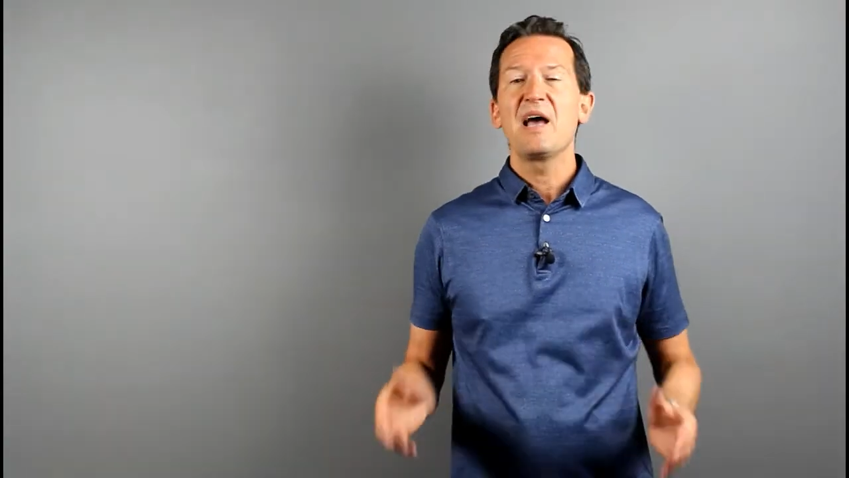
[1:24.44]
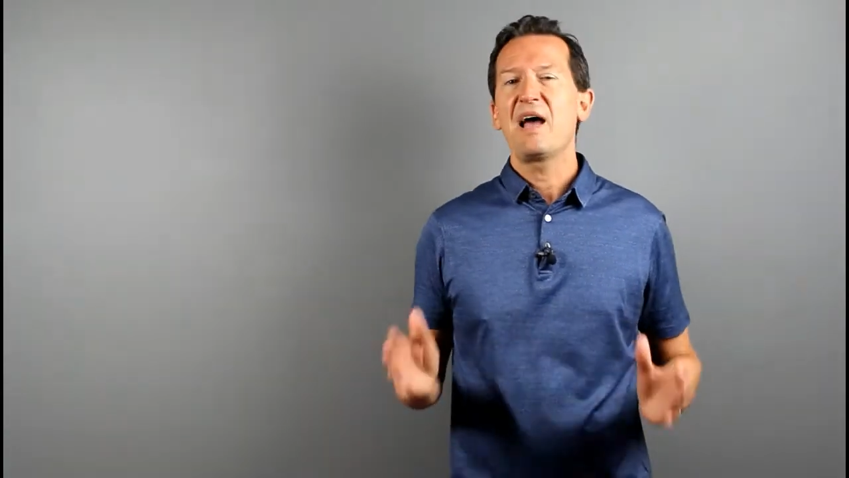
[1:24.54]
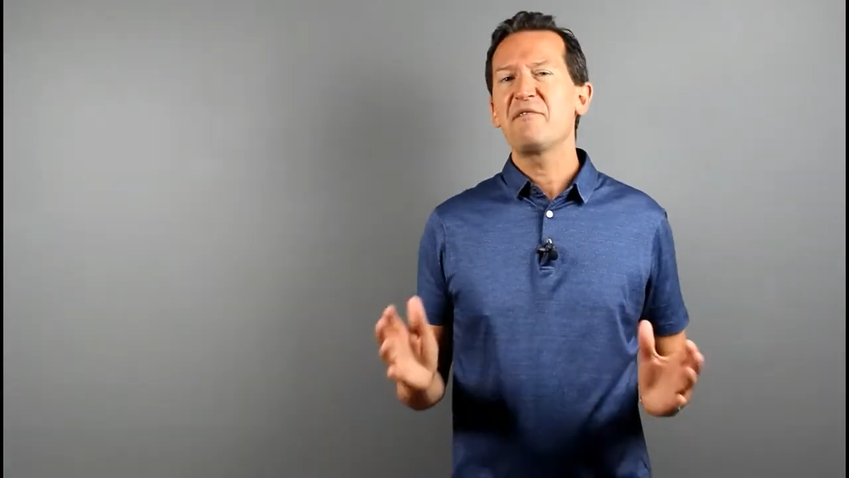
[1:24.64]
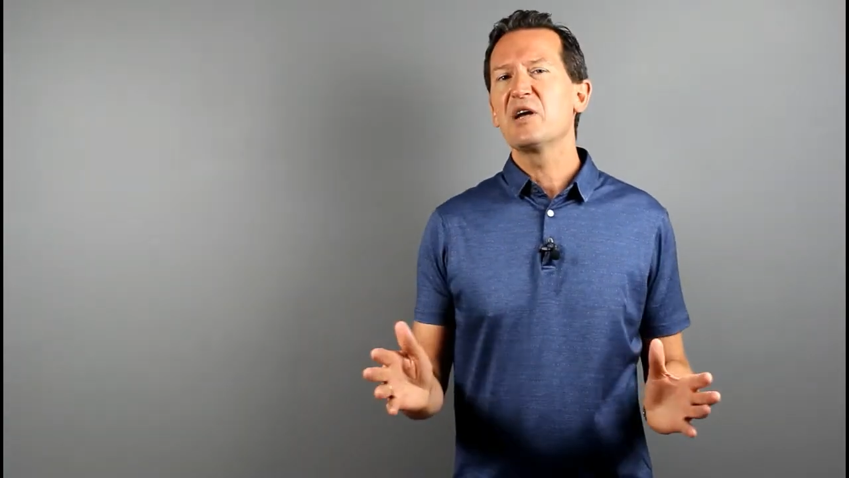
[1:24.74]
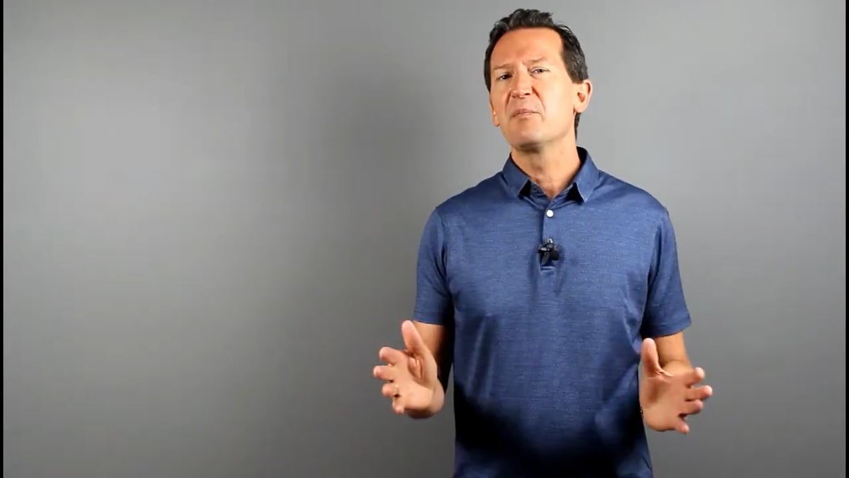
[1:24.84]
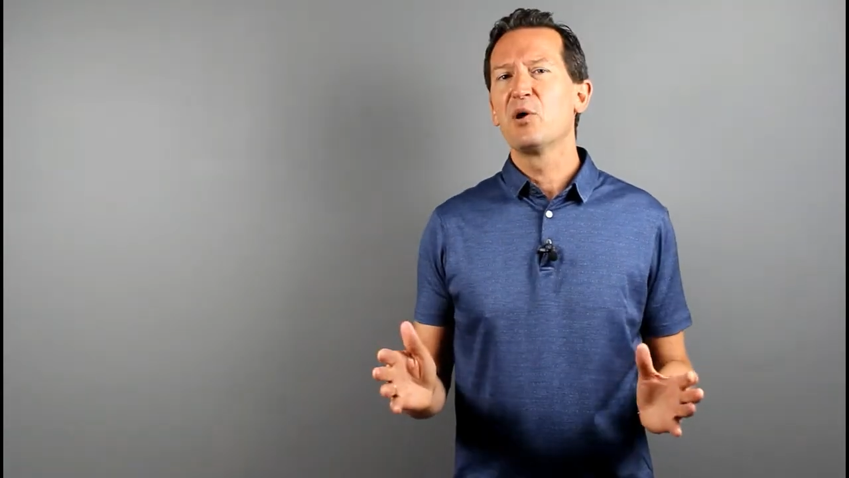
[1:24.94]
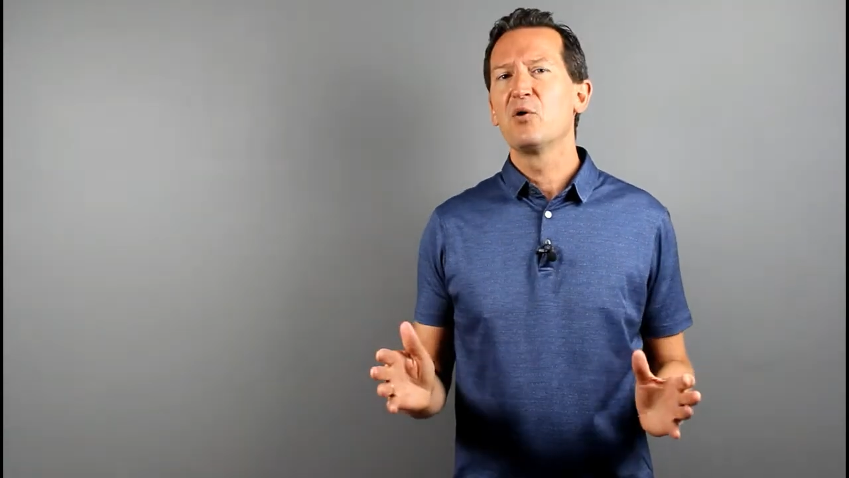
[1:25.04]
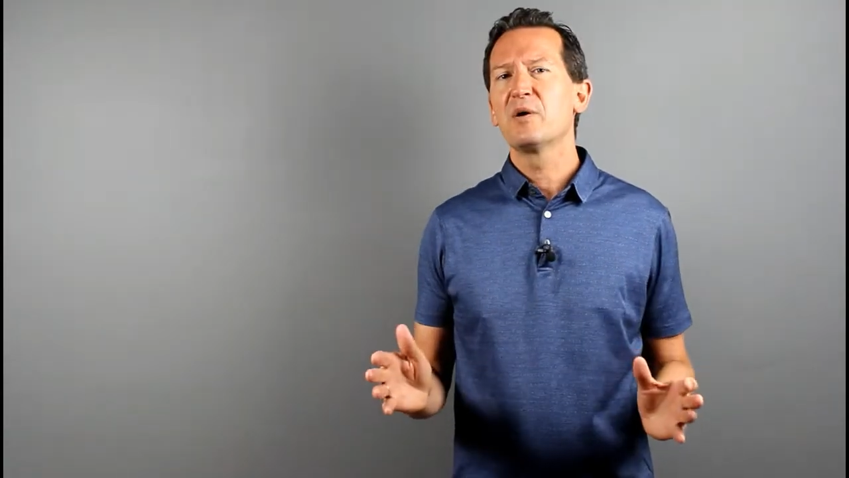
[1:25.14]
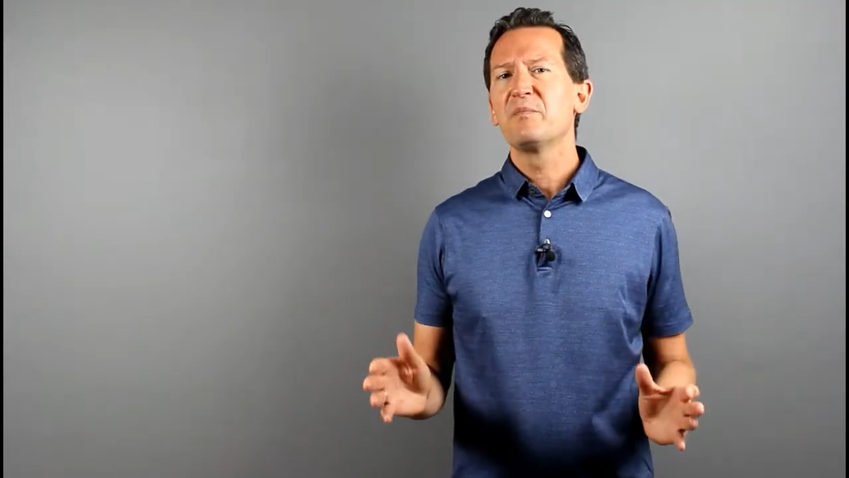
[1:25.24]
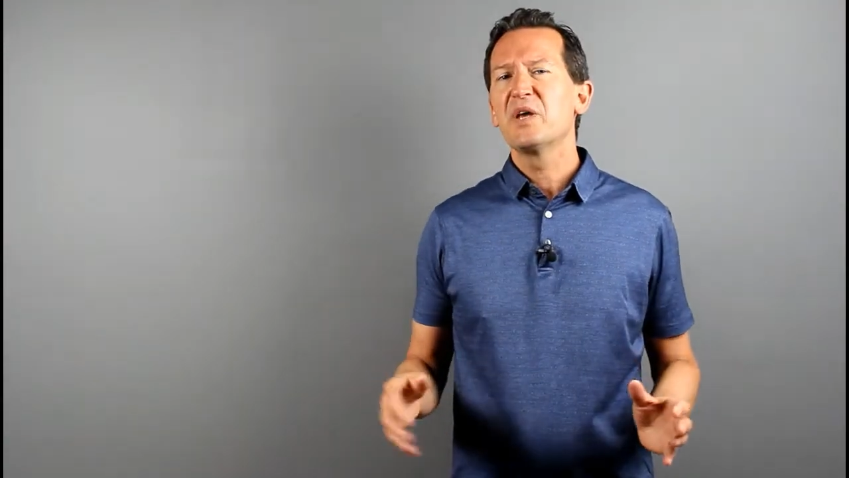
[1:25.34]
having a
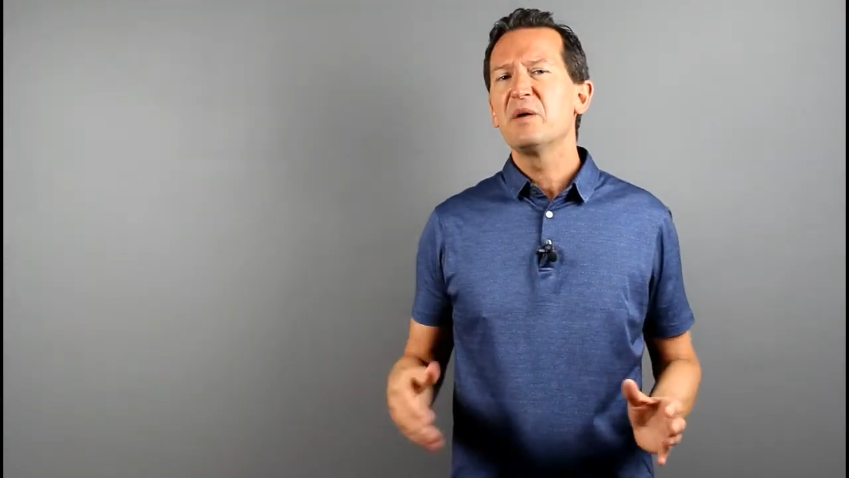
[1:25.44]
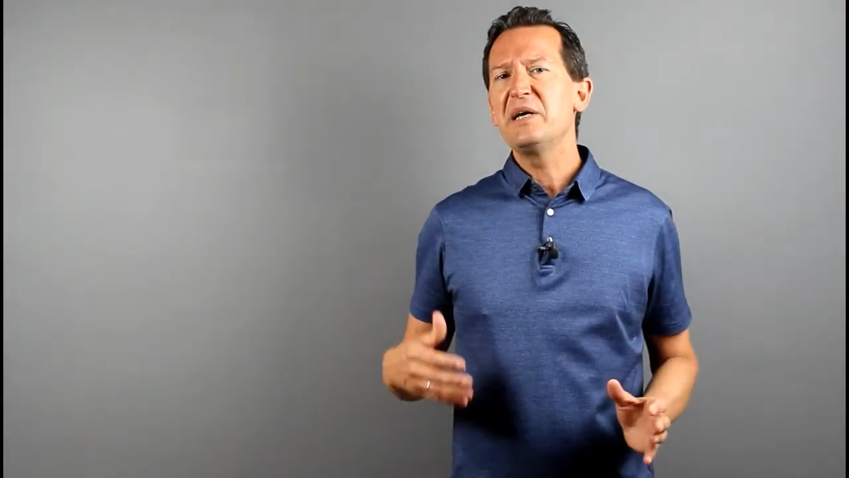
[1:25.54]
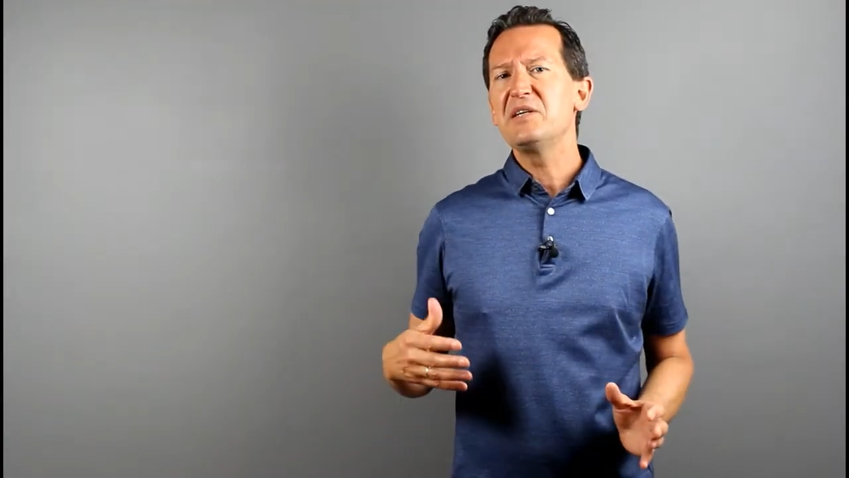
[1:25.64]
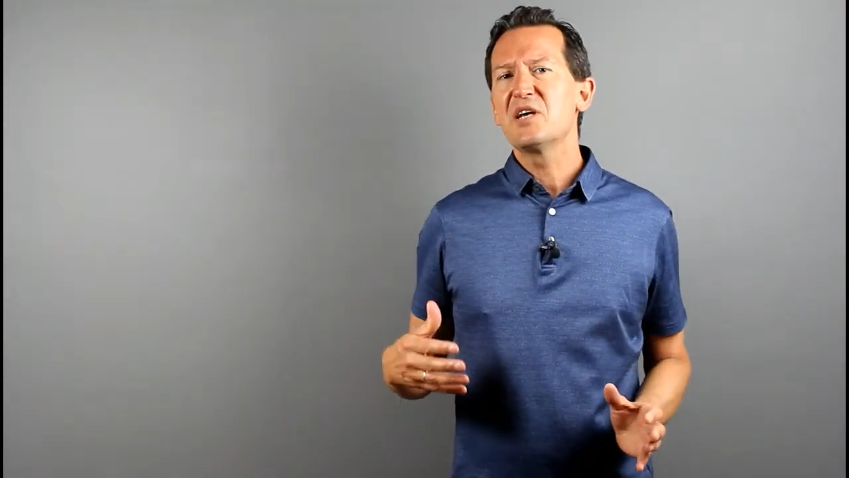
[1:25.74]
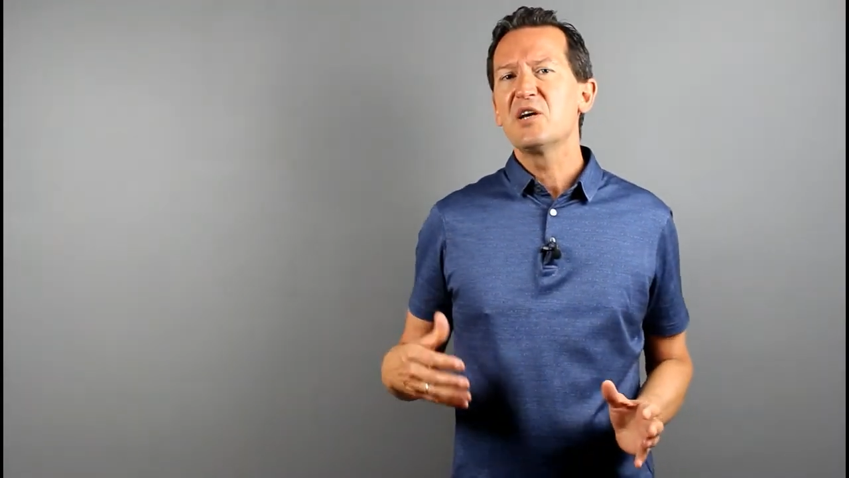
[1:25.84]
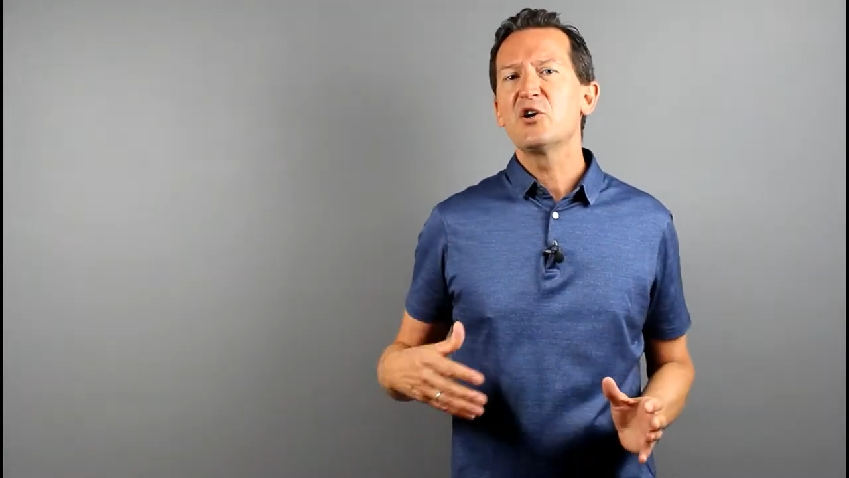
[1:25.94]
blog means